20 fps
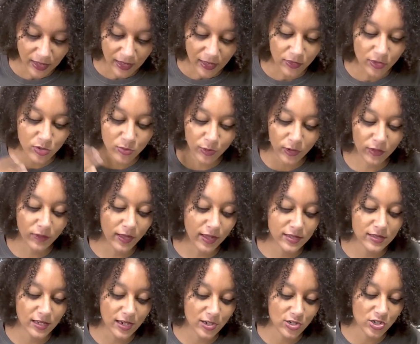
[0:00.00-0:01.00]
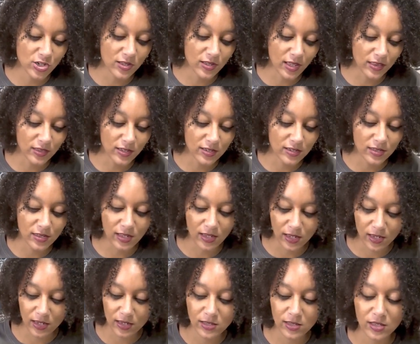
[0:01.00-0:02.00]
this realization that these
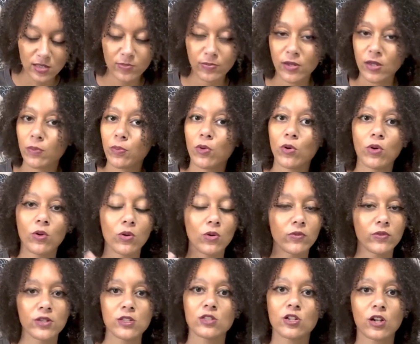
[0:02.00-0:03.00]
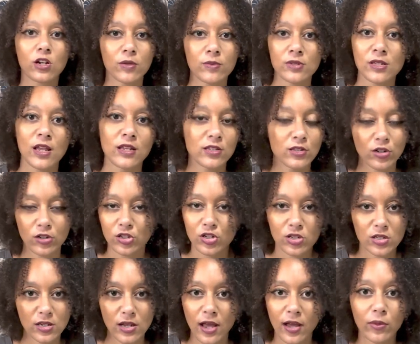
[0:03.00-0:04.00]
things, these people, these circumstances are just
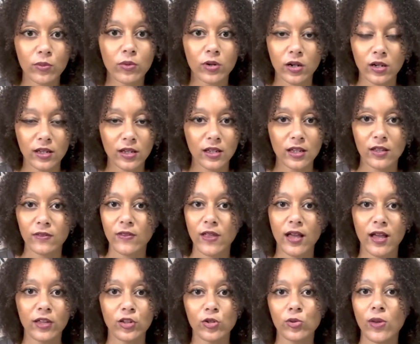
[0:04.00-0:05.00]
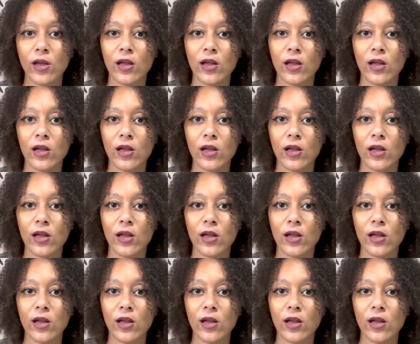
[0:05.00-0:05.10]
not working, and that you